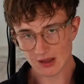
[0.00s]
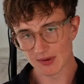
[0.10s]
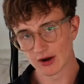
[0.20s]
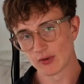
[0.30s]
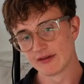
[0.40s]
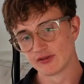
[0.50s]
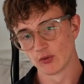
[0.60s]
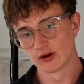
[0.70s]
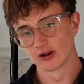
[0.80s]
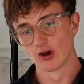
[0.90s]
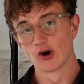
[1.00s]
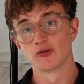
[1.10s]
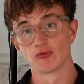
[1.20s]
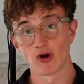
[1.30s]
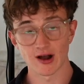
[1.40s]
by the way, if you want to
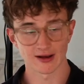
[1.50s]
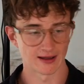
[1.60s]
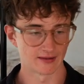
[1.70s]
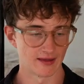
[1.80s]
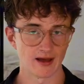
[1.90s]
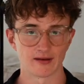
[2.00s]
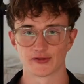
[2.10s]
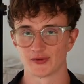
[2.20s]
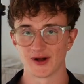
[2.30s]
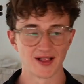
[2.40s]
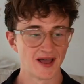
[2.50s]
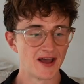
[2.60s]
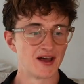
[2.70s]
learn rock like that as well,